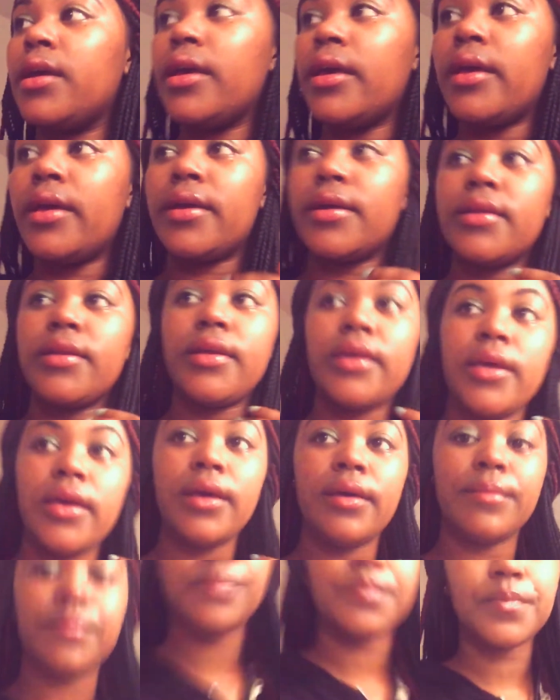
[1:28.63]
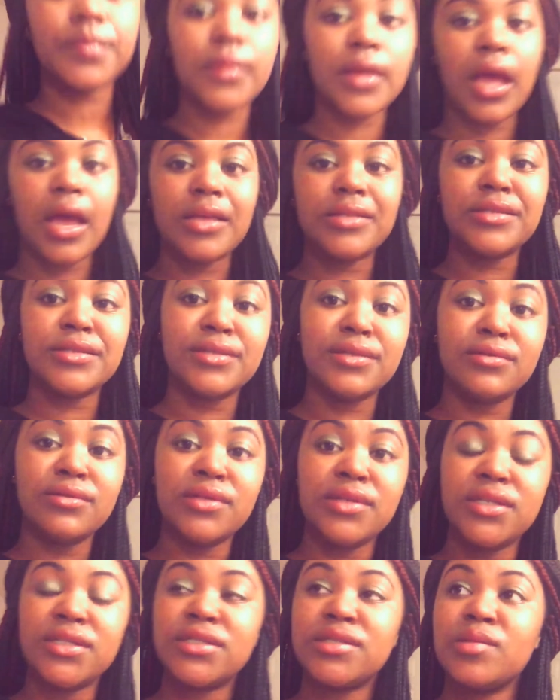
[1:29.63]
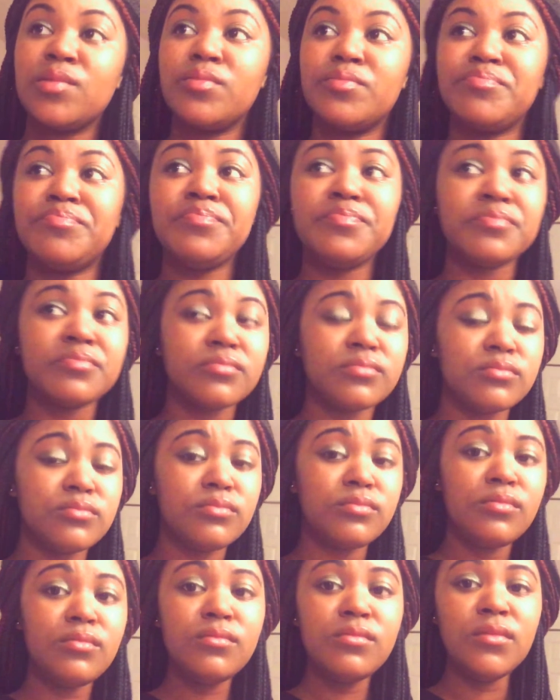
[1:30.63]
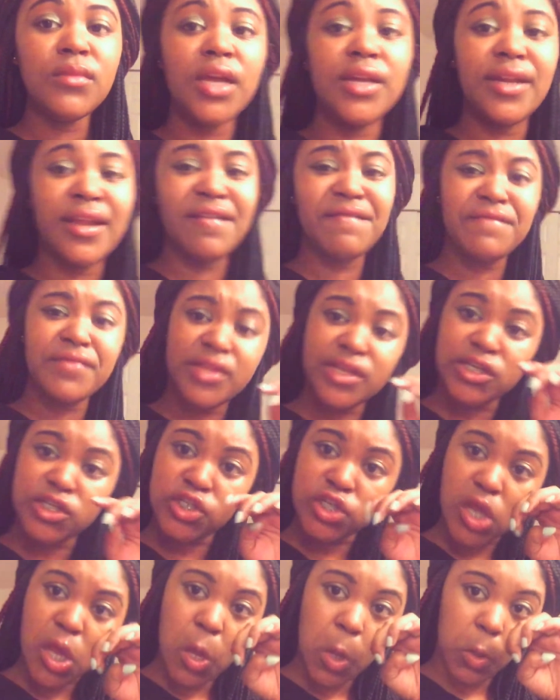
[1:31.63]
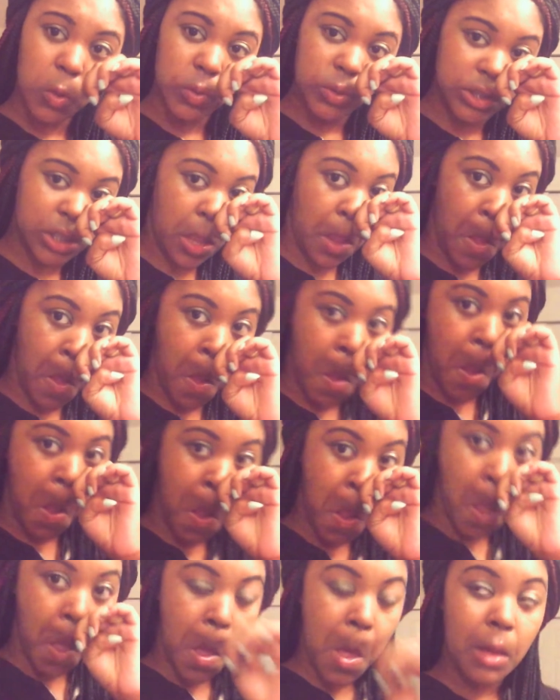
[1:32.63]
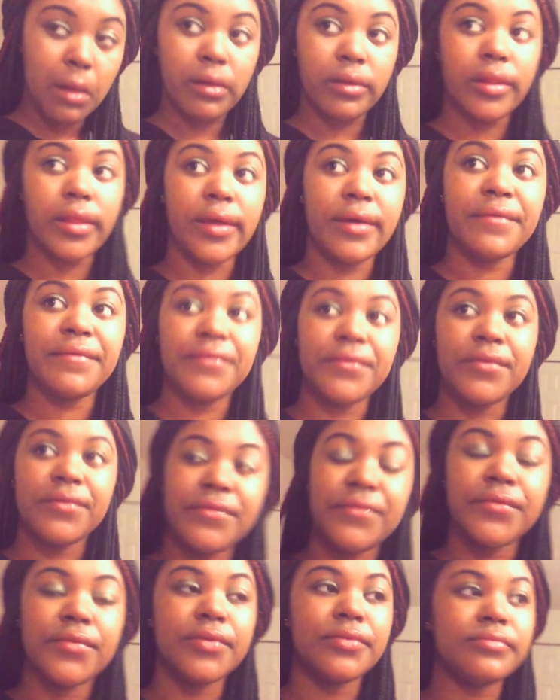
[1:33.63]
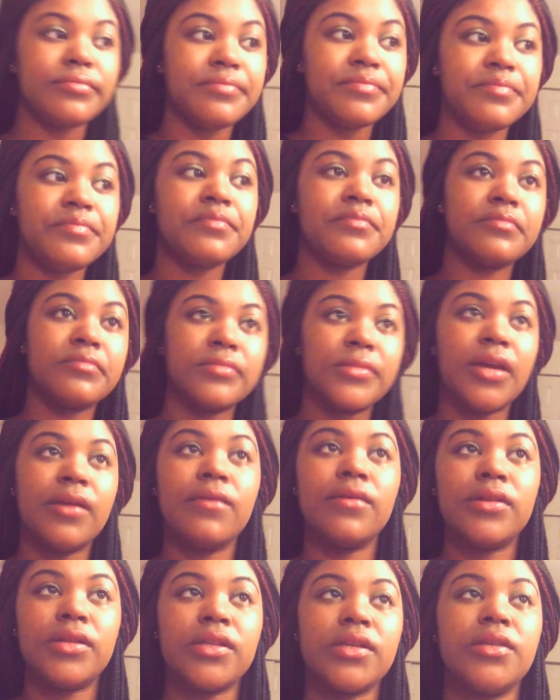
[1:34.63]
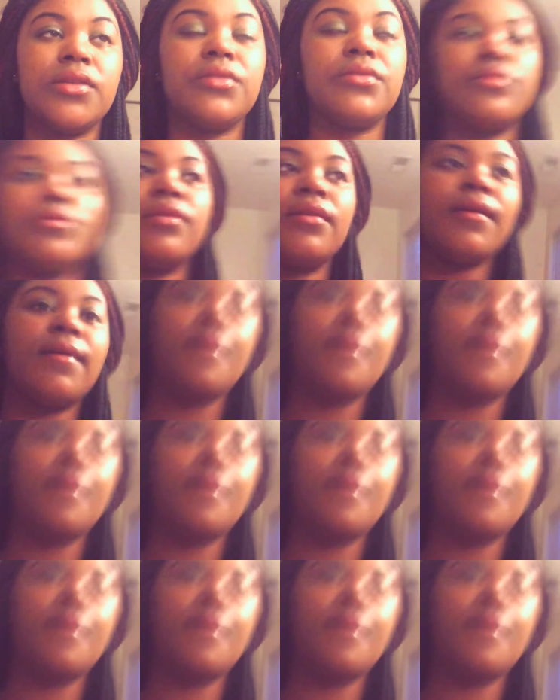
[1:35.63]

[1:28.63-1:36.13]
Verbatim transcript: And yeah, I still need some Netflix shows, like for, for I really do.